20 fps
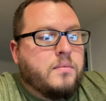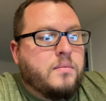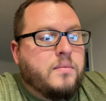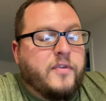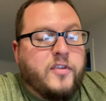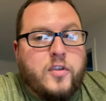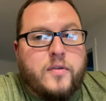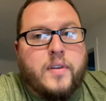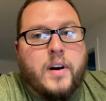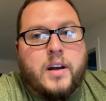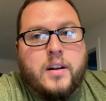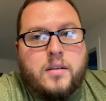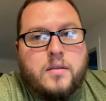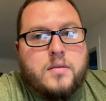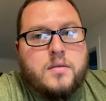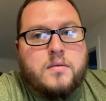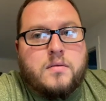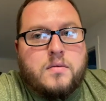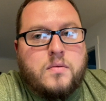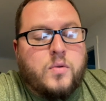Foo
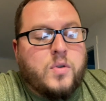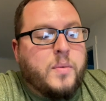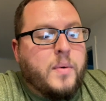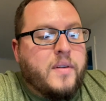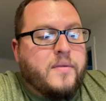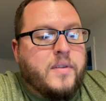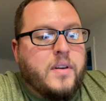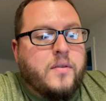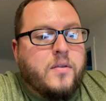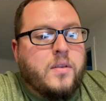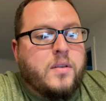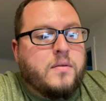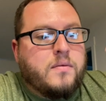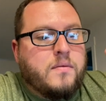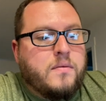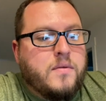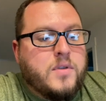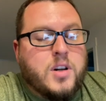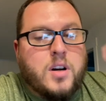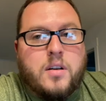Fighters, one of my favorite.
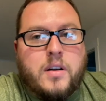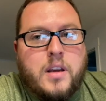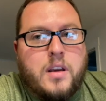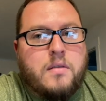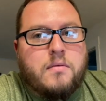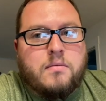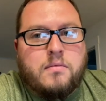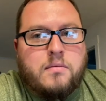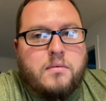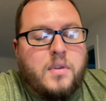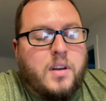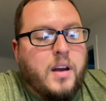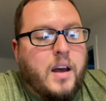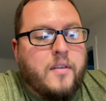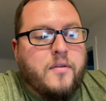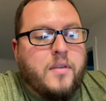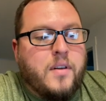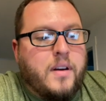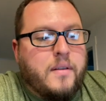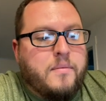Journey.
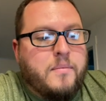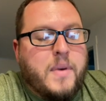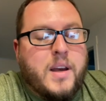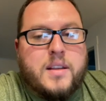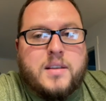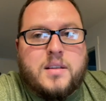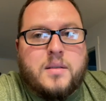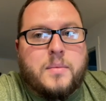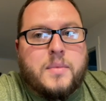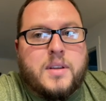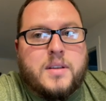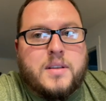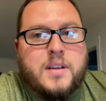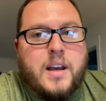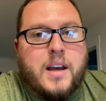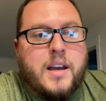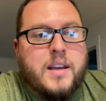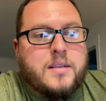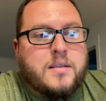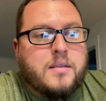I've met some of these
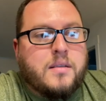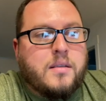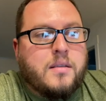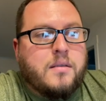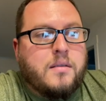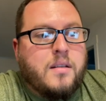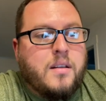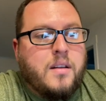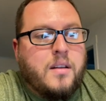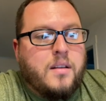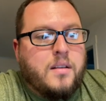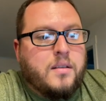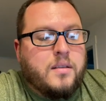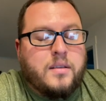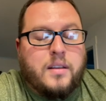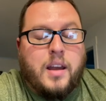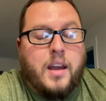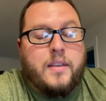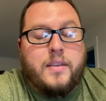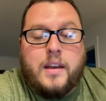guys and
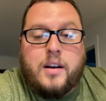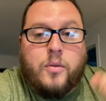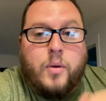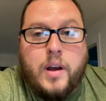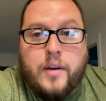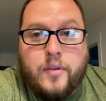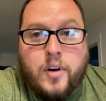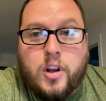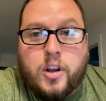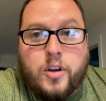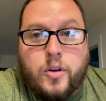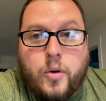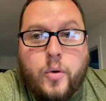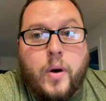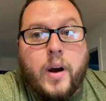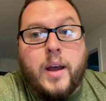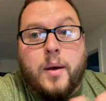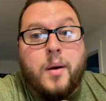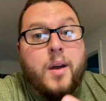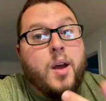they don't have a clue who
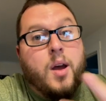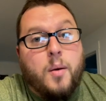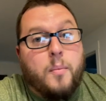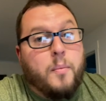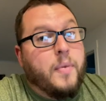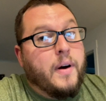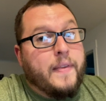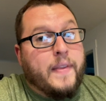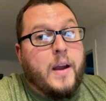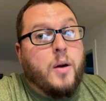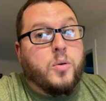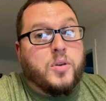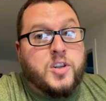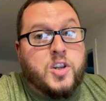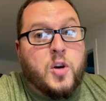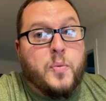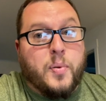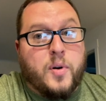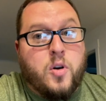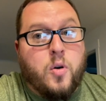I am, but they were
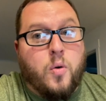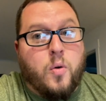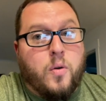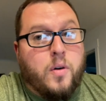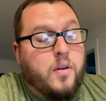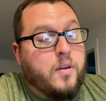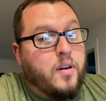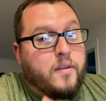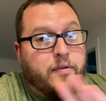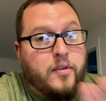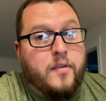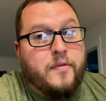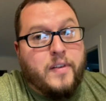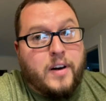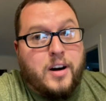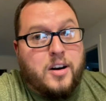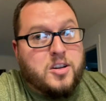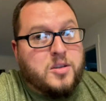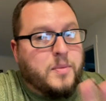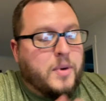super cool. Okay, Foo
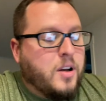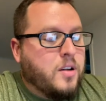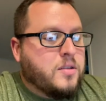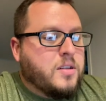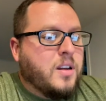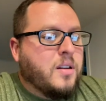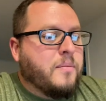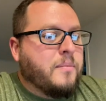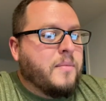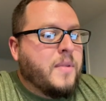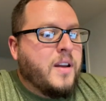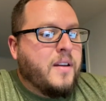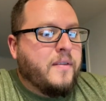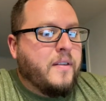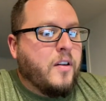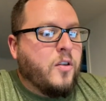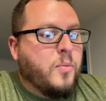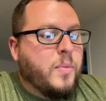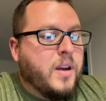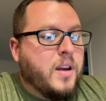Fighters is my all-time
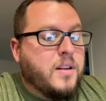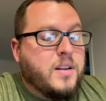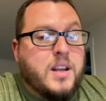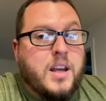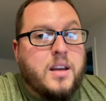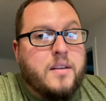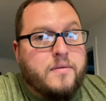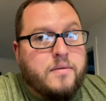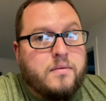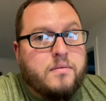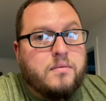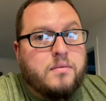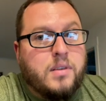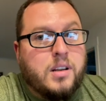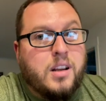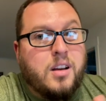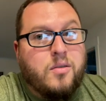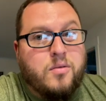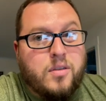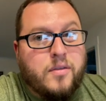favorite band. Dave,
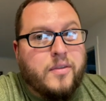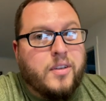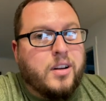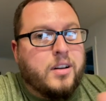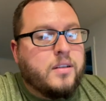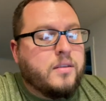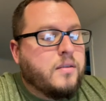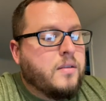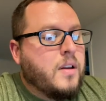hello, Nirvana.